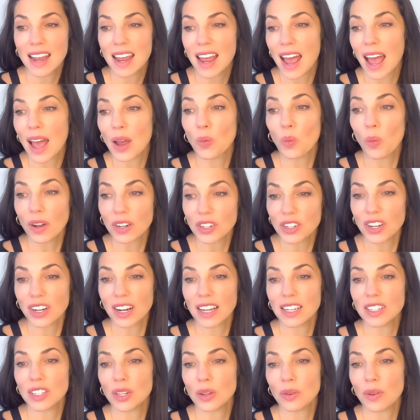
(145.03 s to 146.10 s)
And what should I
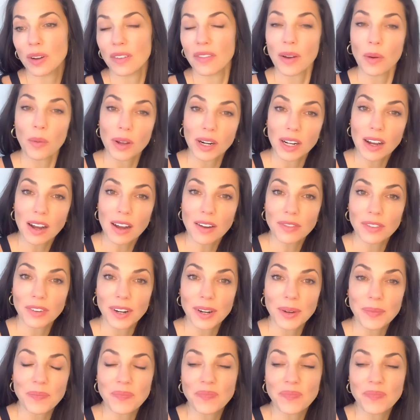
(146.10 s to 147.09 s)
do if I want to offer it?